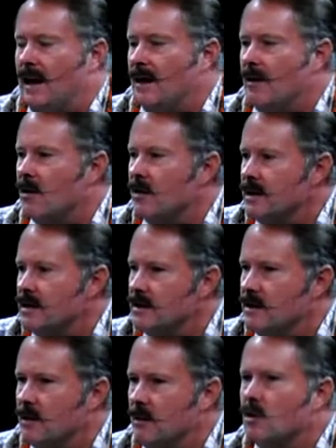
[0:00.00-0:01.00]
And all
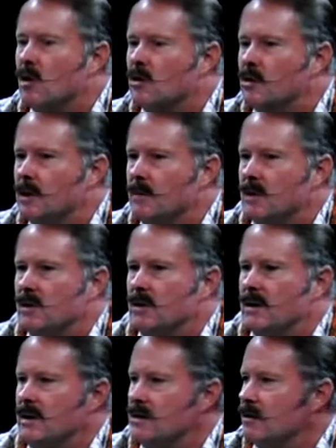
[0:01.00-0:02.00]
these local
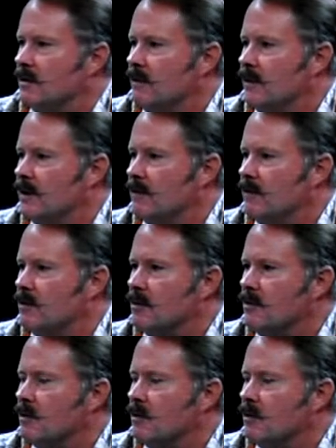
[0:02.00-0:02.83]
communities are fearful